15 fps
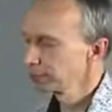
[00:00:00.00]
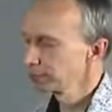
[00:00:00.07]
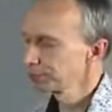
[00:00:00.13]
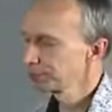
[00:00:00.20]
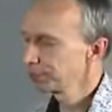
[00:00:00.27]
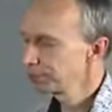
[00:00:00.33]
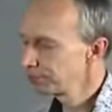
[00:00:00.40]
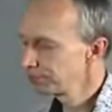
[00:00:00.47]

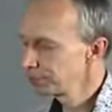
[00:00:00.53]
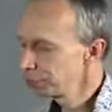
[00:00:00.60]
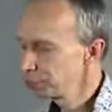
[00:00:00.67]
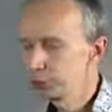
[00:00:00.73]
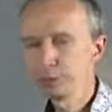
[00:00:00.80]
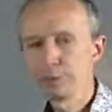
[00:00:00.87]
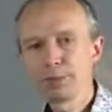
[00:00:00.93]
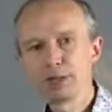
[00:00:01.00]
Something
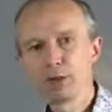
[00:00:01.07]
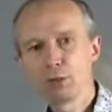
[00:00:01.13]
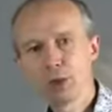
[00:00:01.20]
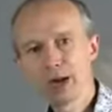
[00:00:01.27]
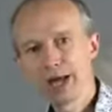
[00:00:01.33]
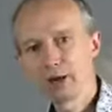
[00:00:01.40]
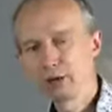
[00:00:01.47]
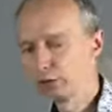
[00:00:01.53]
to be
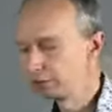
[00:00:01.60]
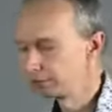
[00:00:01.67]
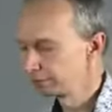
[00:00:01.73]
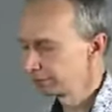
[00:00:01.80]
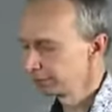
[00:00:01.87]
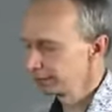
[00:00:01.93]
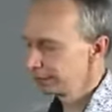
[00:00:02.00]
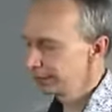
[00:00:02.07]
aware
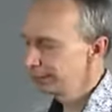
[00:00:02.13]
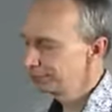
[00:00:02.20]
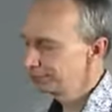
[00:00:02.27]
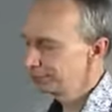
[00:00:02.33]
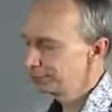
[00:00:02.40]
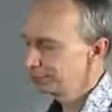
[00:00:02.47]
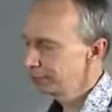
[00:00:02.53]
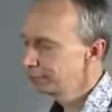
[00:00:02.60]
of is
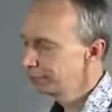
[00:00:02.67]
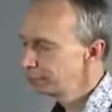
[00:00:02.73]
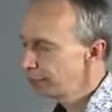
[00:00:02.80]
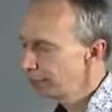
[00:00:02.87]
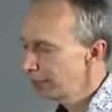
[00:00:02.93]
that if you